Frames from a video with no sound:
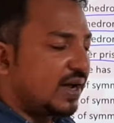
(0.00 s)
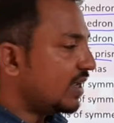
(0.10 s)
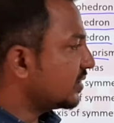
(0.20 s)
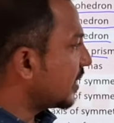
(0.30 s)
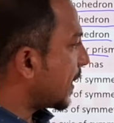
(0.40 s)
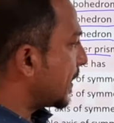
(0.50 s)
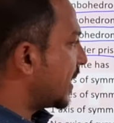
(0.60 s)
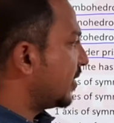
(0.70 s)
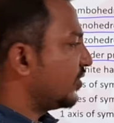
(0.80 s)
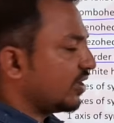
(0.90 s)
has
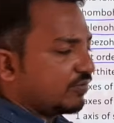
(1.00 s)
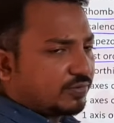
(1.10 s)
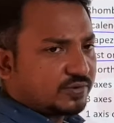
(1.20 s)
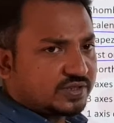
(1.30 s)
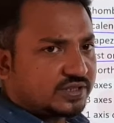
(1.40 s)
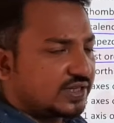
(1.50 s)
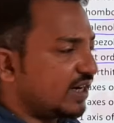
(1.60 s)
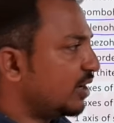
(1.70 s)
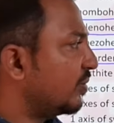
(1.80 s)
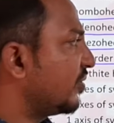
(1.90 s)
3, 4, 6,
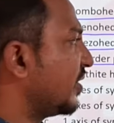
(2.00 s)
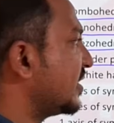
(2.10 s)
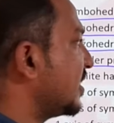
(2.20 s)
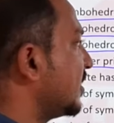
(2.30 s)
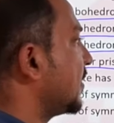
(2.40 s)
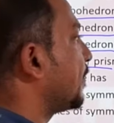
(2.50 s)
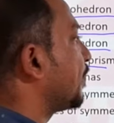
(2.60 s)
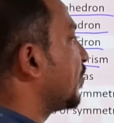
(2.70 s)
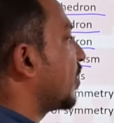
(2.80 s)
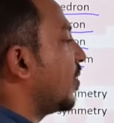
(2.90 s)
8 number of faces.
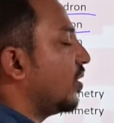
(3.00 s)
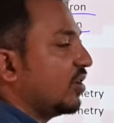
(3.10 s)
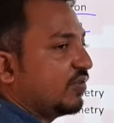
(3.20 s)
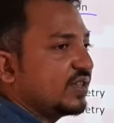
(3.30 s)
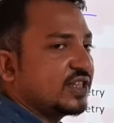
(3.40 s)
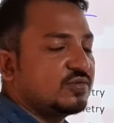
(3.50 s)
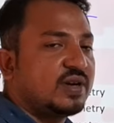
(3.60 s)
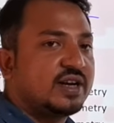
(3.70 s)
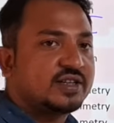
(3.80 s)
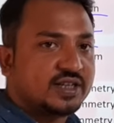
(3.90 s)
All the faces will
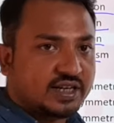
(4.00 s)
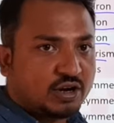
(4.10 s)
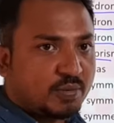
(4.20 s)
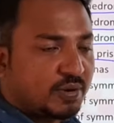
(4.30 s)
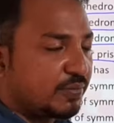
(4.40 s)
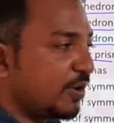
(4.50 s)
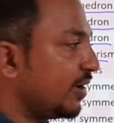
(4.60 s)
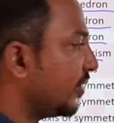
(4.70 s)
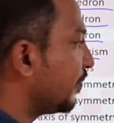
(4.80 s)
intersect a common point